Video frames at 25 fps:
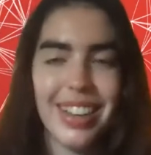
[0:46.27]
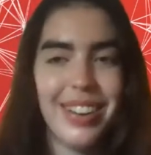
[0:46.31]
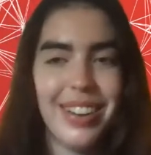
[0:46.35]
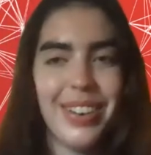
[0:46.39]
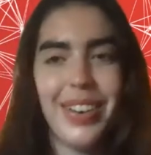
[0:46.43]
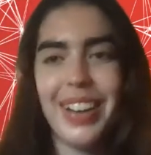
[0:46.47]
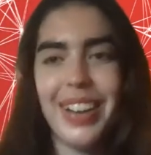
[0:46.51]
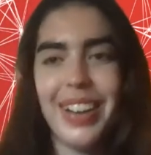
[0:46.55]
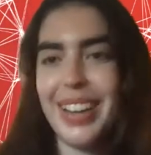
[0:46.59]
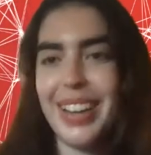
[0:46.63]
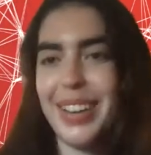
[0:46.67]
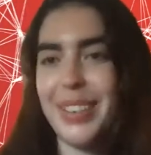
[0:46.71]
I don't
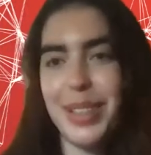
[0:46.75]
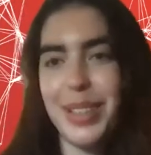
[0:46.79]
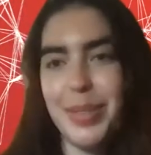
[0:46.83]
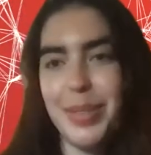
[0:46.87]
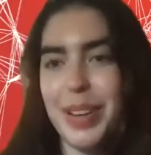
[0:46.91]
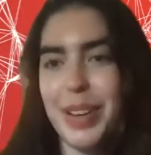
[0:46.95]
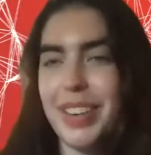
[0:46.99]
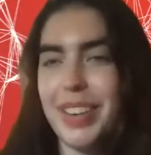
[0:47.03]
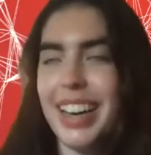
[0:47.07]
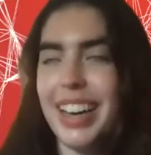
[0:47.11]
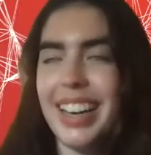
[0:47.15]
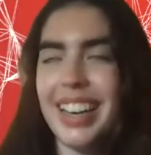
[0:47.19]
know. I like
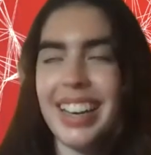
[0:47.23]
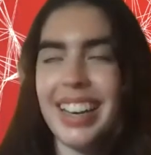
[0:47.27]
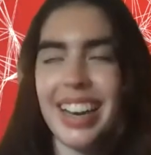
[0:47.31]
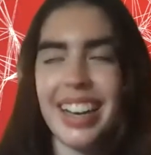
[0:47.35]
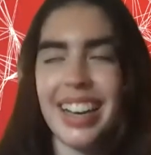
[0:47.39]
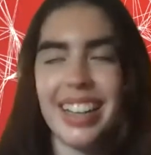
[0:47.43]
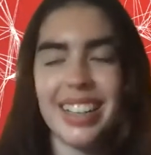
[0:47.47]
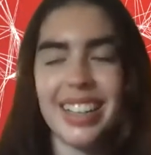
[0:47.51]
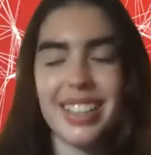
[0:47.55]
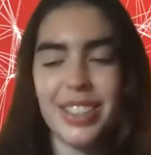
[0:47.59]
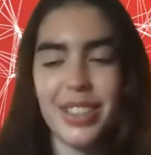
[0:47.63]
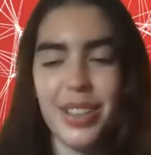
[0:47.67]
horseback riding.
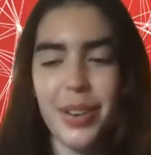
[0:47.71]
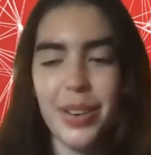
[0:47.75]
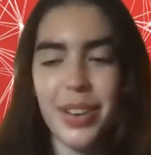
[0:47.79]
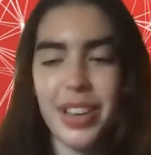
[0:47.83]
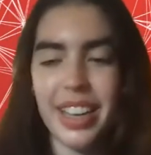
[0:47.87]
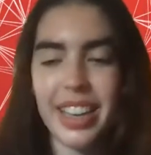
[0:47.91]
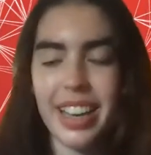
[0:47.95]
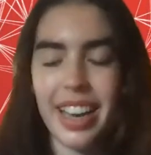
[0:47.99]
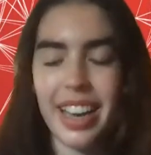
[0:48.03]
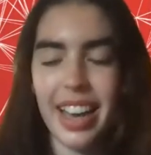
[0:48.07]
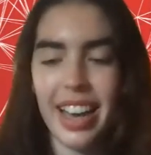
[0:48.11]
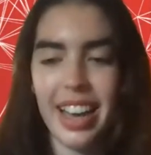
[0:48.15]
I like
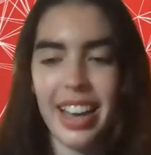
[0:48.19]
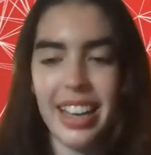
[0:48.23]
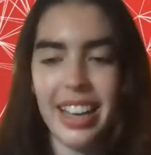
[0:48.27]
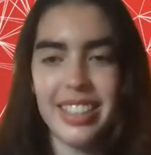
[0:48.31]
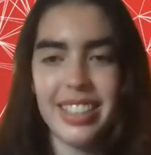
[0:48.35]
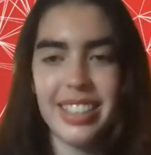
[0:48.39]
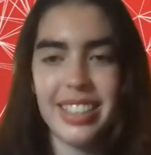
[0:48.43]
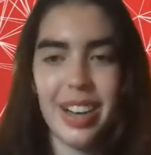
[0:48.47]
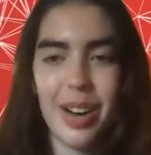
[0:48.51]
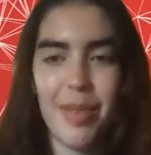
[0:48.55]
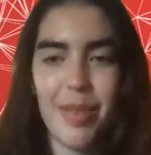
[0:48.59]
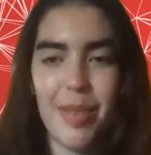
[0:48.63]
sewing,
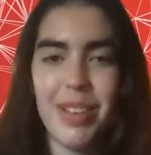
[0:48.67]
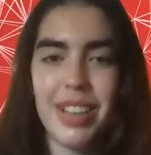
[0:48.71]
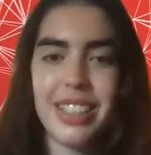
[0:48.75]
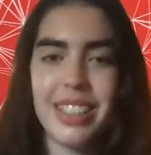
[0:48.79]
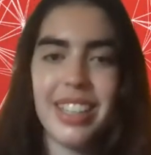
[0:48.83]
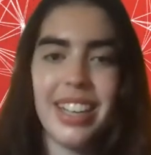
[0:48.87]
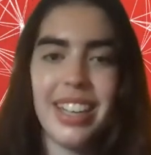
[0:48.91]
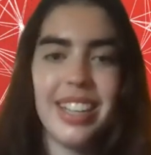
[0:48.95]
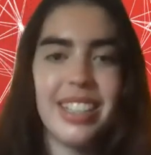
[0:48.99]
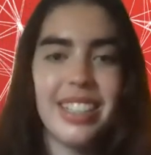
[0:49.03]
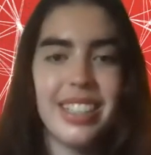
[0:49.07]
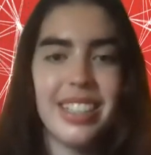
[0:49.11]
and I'm really
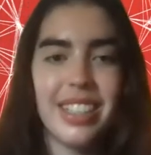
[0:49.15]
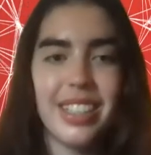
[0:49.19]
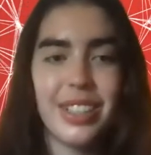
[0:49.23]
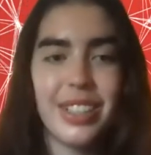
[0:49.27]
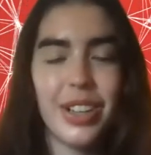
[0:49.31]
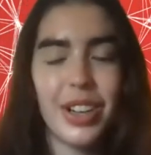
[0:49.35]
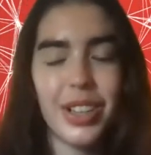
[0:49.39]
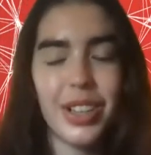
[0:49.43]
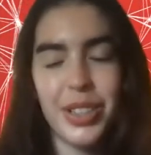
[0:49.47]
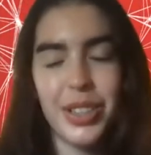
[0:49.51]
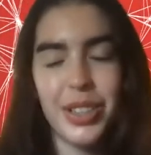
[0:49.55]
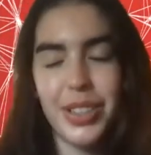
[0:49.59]
excited to
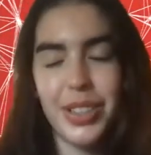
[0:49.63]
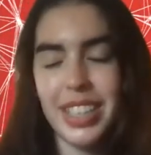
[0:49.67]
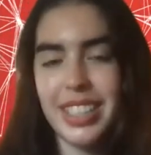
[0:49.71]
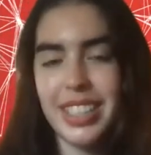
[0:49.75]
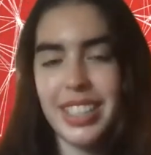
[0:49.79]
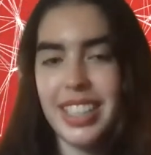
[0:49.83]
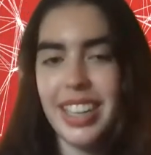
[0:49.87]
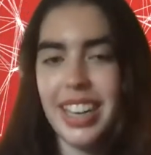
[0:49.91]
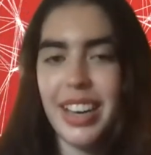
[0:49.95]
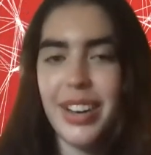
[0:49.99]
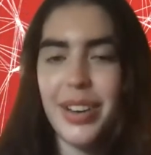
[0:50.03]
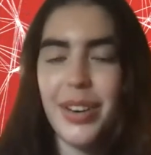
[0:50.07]
talk to you guys
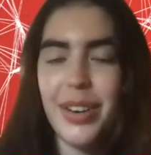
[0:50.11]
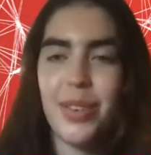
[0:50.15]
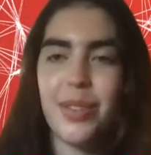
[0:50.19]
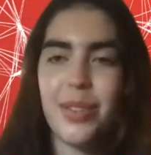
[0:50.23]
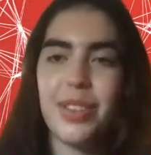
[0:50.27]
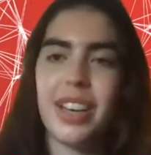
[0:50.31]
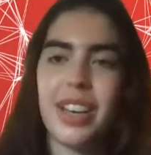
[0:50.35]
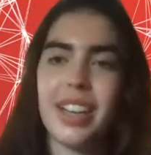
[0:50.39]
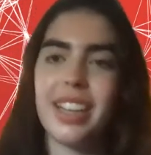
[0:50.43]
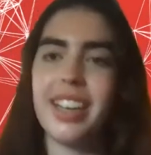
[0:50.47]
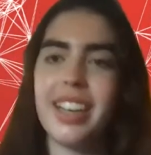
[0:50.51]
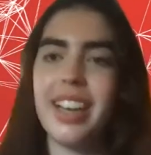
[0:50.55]
today. And
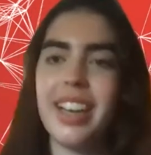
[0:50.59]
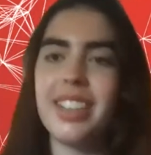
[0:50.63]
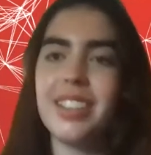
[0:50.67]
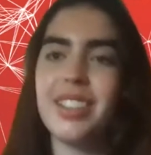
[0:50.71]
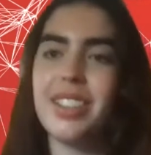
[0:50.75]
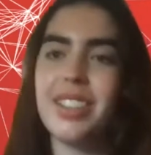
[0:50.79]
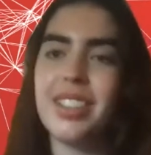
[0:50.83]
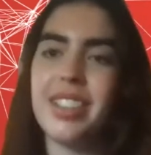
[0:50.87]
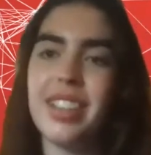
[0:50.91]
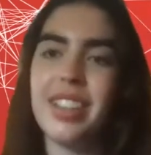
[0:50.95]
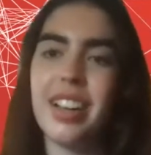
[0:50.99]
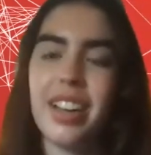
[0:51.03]
hopefully, I can
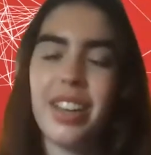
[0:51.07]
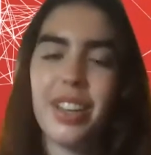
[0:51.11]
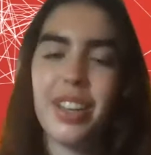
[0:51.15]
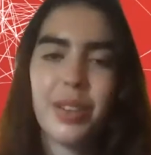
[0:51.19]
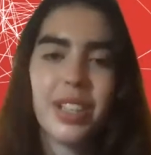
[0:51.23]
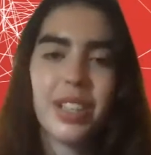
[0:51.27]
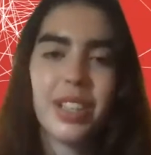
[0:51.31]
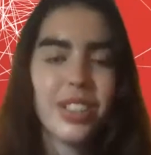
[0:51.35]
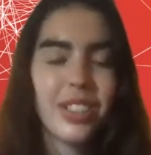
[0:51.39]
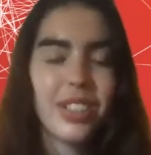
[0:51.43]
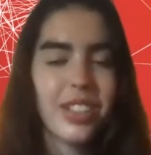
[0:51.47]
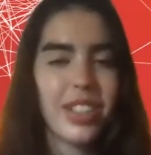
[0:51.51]
answer any
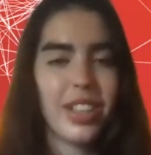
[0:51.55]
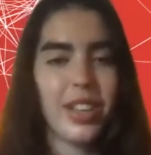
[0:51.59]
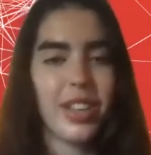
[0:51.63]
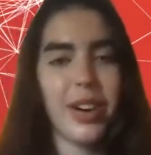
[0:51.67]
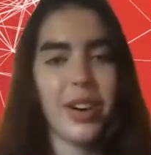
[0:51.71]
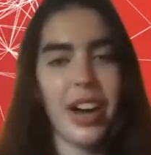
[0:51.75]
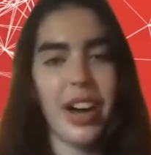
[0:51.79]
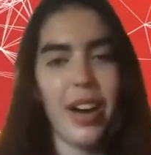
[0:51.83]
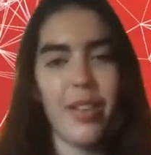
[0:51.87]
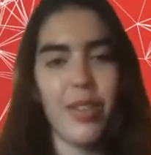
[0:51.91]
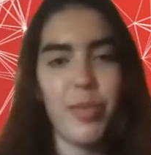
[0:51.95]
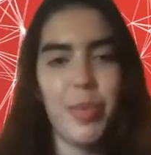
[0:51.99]
questions that
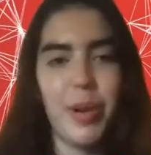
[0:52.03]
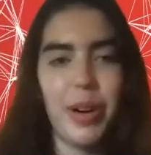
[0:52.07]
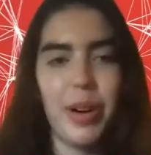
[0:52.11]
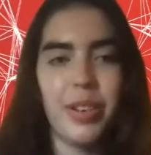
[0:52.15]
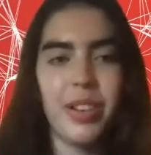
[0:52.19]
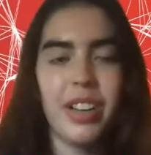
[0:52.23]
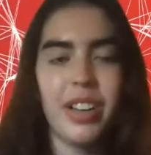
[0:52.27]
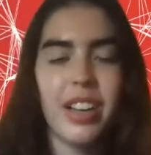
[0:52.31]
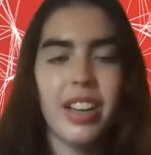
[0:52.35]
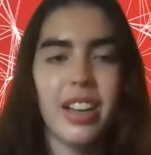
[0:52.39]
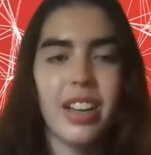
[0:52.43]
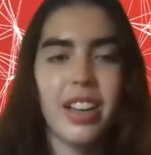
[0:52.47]
you have
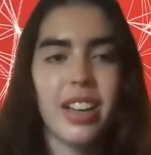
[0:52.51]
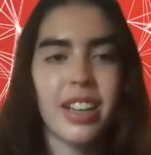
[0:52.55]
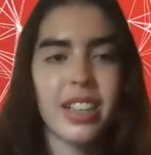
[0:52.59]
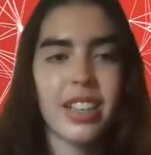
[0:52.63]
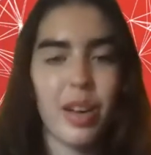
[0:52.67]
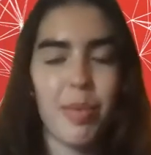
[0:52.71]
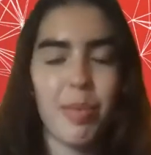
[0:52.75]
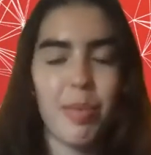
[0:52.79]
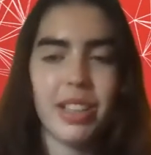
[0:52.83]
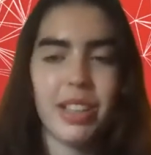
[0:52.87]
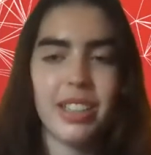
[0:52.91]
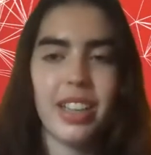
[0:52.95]
about
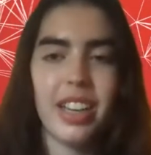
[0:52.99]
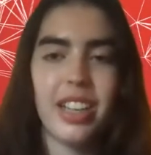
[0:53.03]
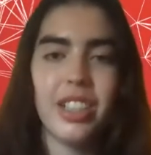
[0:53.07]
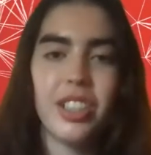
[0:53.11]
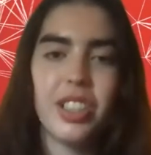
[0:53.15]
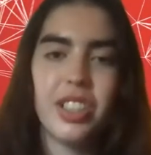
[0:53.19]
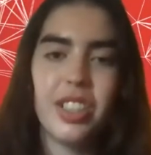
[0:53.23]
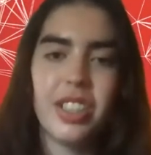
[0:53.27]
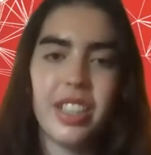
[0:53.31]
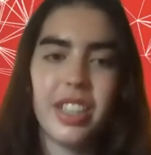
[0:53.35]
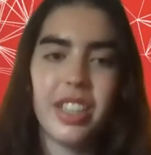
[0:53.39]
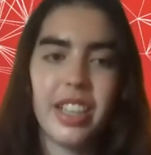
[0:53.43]
coming into
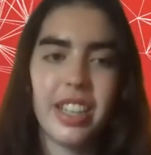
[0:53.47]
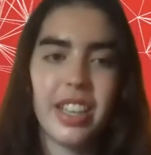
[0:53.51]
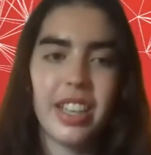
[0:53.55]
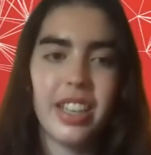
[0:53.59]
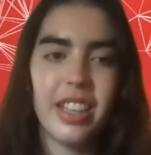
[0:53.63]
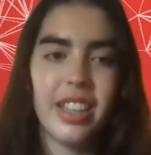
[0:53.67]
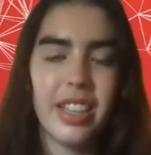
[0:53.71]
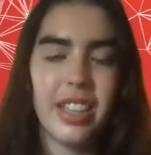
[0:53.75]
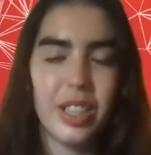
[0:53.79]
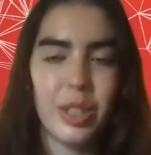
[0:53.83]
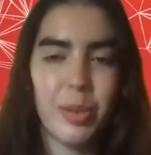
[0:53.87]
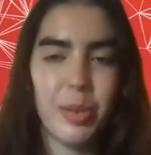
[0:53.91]
engineering
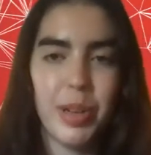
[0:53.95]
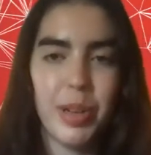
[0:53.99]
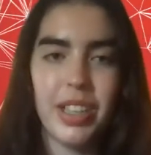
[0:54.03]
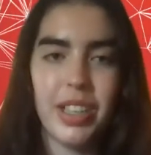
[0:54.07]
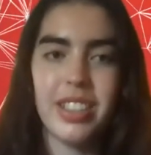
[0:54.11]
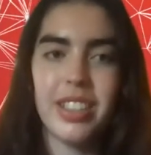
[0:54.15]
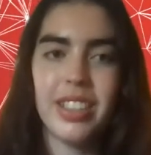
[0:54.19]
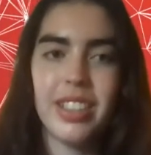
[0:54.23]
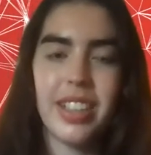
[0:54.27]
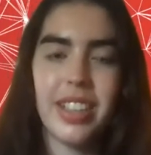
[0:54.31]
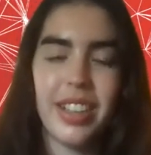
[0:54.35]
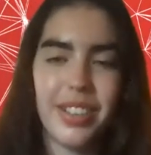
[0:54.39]
and the
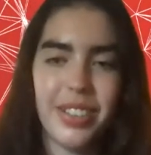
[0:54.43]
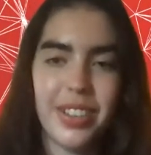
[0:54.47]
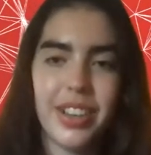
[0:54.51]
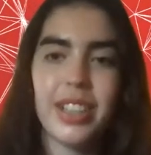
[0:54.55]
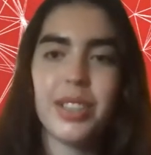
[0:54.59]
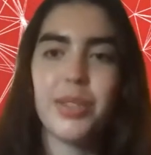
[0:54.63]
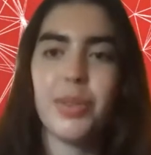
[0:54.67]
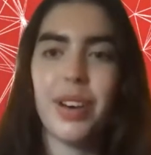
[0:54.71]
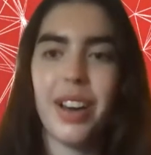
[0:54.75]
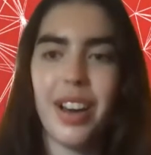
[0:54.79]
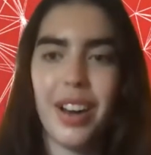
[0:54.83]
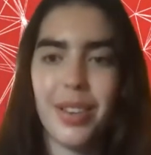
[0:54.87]
experiences that you
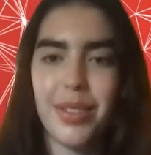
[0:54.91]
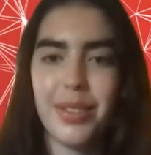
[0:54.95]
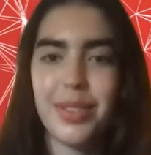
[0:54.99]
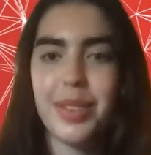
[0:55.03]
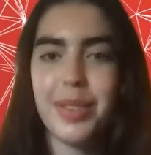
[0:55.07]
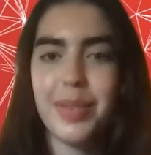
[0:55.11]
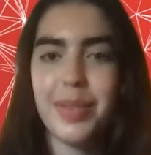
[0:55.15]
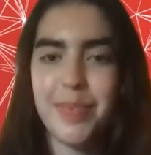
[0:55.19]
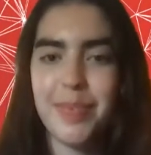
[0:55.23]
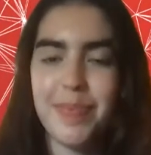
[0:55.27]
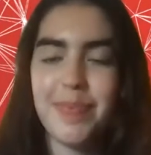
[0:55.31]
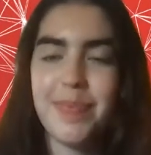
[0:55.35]
guys will have.
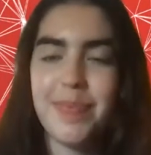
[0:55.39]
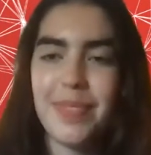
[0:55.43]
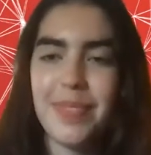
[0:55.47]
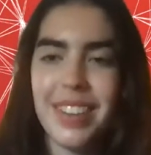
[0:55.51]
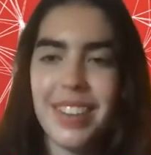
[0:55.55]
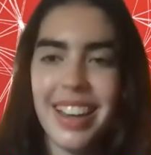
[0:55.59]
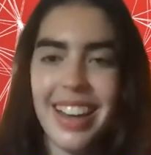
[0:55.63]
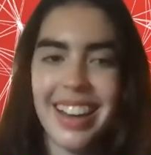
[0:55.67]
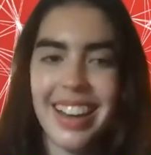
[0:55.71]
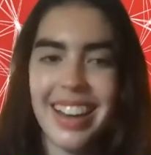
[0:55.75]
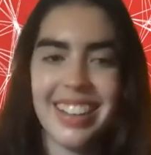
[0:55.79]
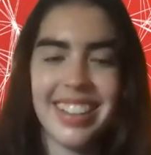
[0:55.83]

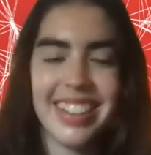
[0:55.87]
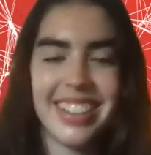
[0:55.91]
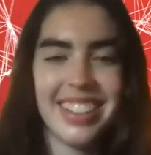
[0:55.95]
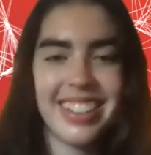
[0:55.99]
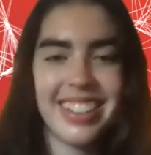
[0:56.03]
Yeah.